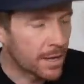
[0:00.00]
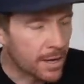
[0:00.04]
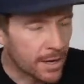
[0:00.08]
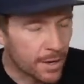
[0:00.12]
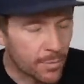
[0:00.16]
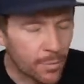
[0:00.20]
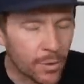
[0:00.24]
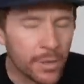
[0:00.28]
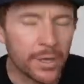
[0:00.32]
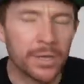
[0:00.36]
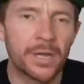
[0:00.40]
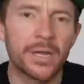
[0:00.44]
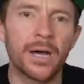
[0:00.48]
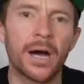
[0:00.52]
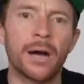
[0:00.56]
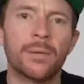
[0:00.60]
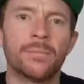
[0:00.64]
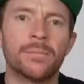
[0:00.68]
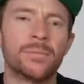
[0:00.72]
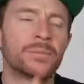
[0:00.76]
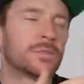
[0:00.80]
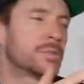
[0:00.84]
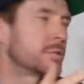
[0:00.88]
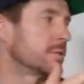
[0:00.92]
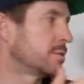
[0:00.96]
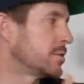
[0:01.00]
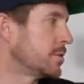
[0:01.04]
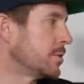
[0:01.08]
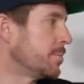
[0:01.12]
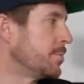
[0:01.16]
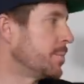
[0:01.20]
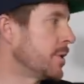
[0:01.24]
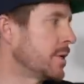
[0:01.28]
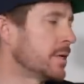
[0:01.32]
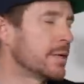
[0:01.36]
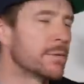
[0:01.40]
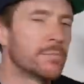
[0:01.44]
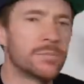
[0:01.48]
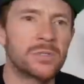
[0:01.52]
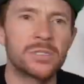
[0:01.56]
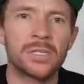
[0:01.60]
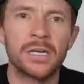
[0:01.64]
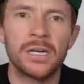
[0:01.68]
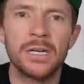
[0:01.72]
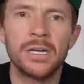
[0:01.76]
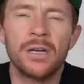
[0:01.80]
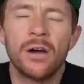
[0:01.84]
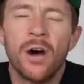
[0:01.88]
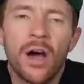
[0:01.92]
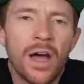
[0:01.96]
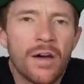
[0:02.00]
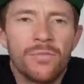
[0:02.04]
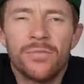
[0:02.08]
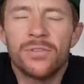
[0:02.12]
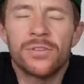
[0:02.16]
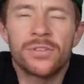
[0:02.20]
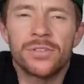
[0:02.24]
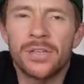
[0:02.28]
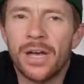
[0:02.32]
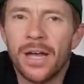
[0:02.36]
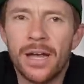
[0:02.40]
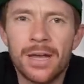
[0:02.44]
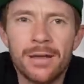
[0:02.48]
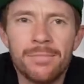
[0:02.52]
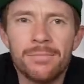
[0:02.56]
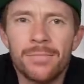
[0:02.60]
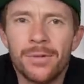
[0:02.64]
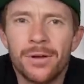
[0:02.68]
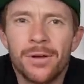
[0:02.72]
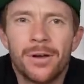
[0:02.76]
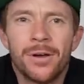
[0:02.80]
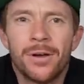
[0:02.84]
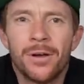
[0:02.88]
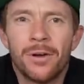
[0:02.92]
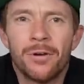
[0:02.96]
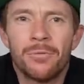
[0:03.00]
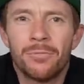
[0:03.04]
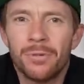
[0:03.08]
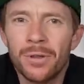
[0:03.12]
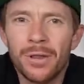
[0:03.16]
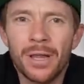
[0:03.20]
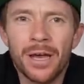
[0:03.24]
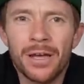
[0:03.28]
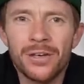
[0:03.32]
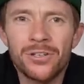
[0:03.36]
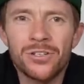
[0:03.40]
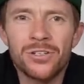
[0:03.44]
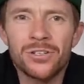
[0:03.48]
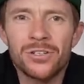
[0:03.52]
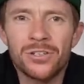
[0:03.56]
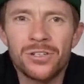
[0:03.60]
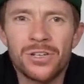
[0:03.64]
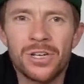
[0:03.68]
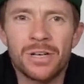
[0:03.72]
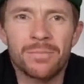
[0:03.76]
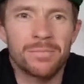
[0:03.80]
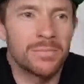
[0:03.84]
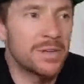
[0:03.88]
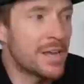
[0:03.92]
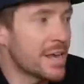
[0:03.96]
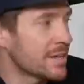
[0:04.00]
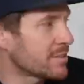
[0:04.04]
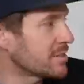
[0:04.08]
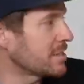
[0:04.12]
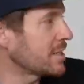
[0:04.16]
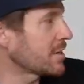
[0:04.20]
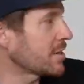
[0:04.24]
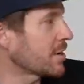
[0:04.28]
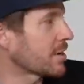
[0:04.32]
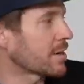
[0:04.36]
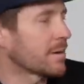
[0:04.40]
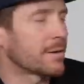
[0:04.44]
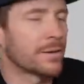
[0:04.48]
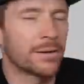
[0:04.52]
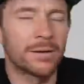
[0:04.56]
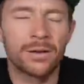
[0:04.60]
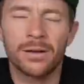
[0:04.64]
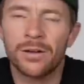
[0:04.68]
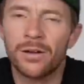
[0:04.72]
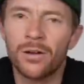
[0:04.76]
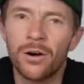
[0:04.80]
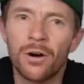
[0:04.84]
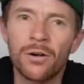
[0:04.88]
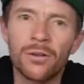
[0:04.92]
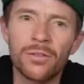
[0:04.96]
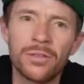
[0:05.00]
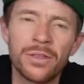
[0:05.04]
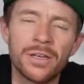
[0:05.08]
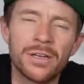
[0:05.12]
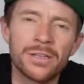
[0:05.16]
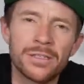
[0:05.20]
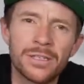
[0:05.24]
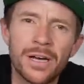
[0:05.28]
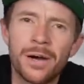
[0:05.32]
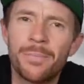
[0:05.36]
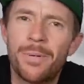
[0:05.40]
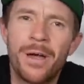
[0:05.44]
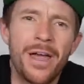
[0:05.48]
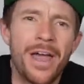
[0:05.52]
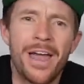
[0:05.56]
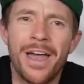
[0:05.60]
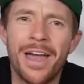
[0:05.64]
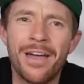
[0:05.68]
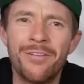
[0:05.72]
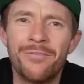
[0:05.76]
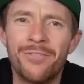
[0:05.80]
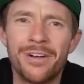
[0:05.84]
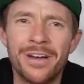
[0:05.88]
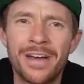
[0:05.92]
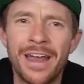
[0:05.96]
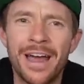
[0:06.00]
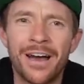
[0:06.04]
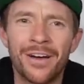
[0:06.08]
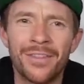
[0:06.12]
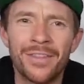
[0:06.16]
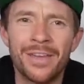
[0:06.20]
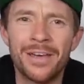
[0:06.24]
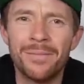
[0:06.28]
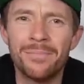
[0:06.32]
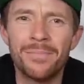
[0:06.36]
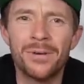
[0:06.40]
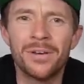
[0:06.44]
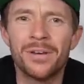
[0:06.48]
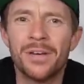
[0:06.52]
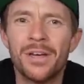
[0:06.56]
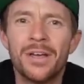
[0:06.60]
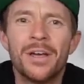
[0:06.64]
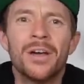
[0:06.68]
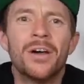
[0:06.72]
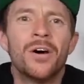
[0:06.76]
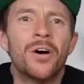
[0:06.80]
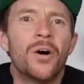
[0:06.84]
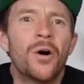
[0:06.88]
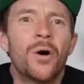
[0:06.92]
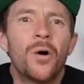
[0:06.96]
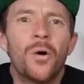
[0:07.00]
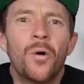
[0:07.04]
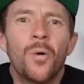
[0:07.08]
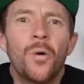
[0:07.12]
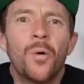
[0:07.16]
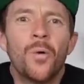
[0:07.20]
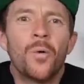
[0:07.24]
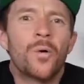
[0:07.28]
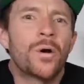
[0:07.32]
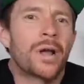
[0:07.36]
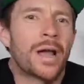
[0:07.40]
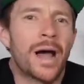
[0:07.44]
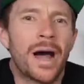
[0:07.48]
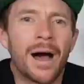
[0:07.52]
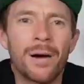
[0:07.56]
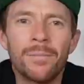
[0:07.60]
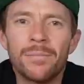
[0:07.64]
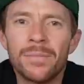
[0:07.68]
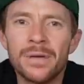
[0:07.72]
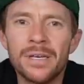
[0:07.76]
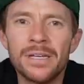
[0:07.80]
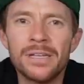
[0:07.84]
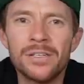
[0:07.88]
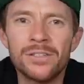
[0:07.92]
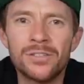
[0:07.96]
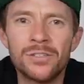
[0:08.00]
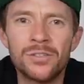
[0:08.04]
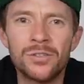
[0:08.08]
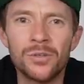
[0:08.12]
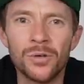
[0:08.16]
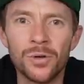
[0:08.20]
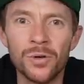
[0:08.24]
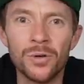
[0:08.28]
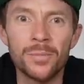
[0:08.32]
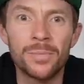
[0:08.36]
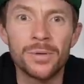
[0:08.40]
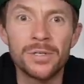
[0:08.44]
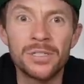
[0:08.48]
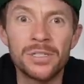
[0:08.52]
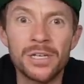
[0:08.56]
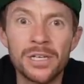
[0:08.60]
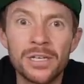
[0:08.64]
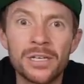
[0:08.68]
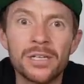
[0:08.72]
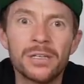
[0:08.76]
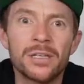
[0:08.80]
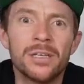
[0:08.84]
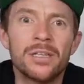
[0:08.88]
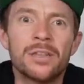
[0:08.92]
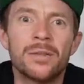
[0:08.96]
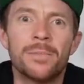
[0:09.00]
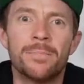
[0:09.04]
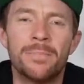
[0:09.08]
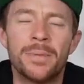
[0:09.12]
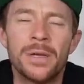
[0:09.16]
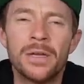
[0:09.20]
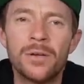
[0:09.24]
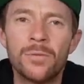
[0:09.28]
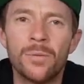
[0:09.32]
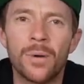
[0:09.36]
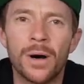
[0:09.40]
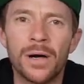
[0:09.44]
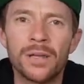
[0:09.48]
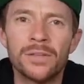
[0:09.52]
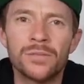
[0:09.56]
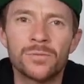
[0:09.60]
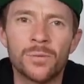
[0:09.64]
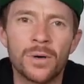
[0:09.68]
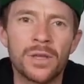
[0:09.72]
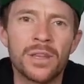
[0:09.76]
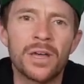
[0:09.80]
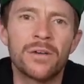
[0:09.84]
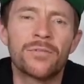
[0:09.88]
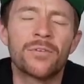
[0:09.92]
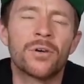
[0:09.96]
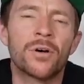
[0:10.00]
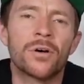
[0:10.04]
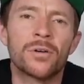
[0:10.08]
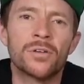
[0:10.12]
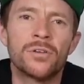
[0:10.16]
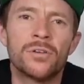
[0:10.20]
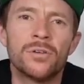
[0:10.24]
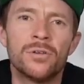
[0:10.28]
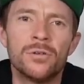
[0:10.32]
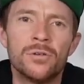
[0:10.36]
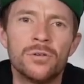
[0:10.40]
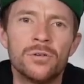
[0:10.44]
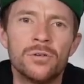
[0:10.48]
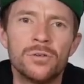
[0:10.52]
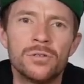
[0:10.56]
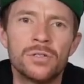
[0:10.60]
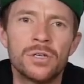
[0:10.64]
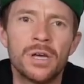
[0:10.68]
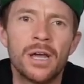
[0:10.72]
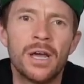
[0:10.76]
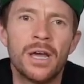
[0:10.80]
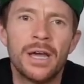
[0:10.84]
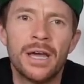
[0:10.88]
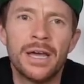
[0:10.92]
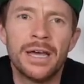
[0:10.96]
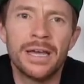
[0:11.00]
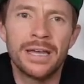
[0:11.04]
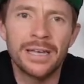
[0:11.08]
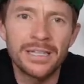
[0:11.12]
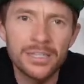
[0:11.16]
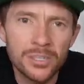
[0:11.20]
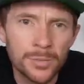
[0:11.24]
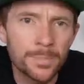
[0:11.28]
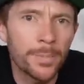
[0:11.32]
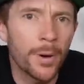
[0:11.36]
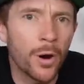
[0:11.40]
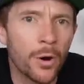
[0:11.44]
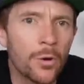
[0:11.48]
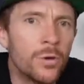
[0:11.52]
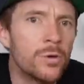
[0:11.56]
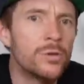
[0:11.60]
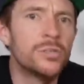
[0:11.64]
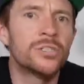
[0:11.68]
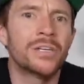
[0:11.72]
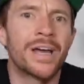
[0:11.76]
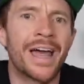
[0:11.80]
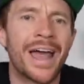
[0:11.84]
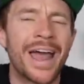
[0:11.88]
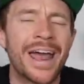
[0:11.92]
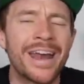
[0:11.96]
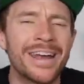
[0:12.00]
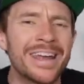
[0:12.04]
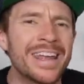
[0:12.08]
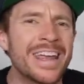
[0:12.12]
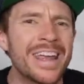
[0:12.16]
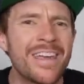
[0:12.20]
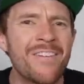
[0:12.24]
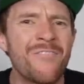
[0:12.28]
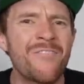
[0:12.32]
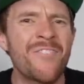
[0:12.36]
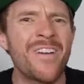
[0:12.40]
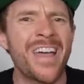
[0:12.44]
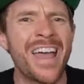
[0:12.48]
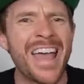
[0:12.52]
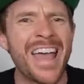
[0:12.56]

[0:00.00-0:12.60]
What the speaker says: And when it comes to BMC, I have the same relationship. Yes, they're gonna cock things up every now and then, but all companies do, particularly the big ones where they've got huge exposure. And if